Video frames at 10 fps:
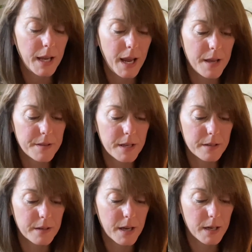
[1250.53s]
And
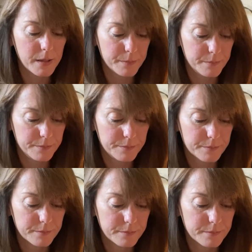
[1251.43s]
then
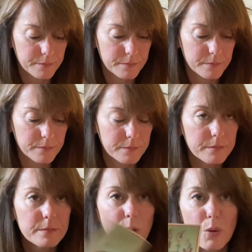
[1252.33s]

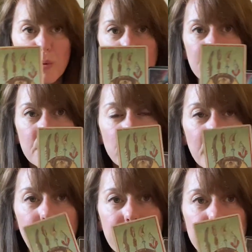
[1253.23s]
rest and
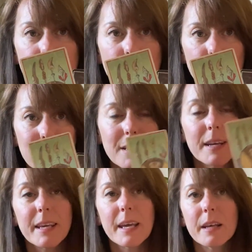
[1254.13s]
relaxation.
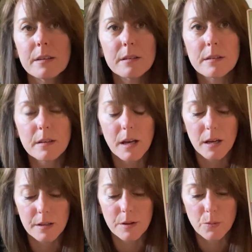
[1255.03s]
Again,
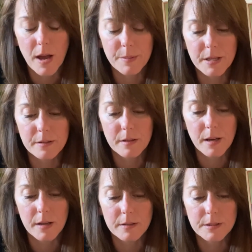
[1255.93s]
the Rabbit
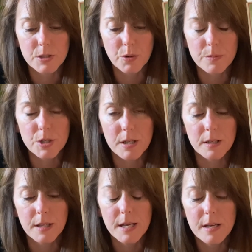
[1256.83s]

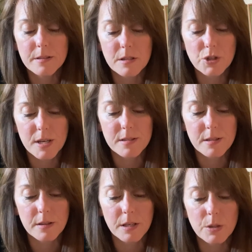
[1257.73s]
description
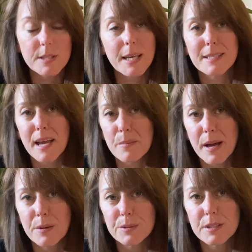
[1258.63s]
suggested that you take a time
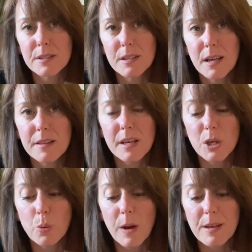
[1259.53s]
out, that
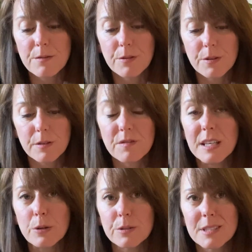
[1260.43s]
you wait for the
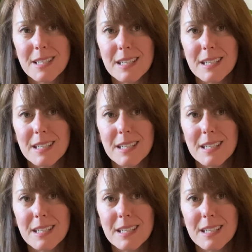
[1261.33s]
field to